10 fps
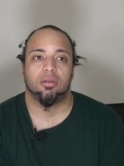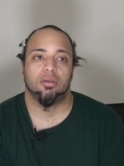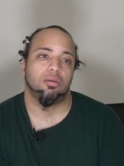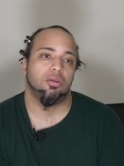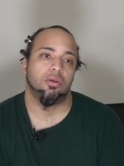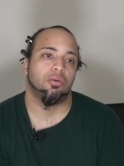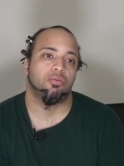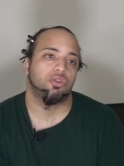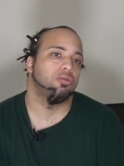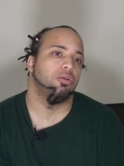You, know, you
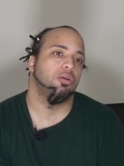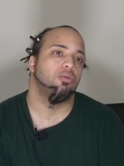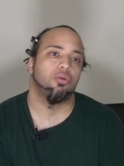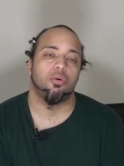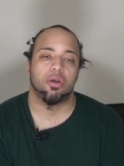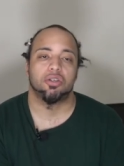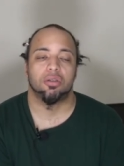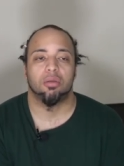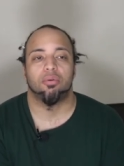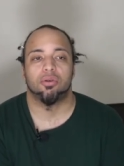don't you don't
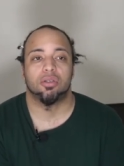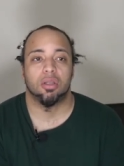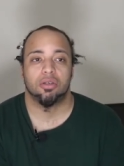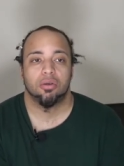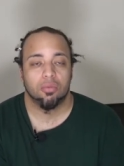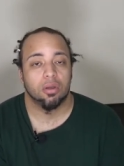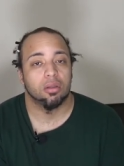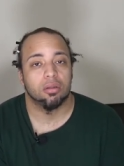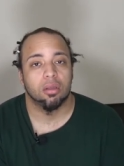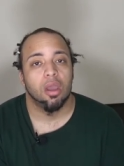question the person that you're with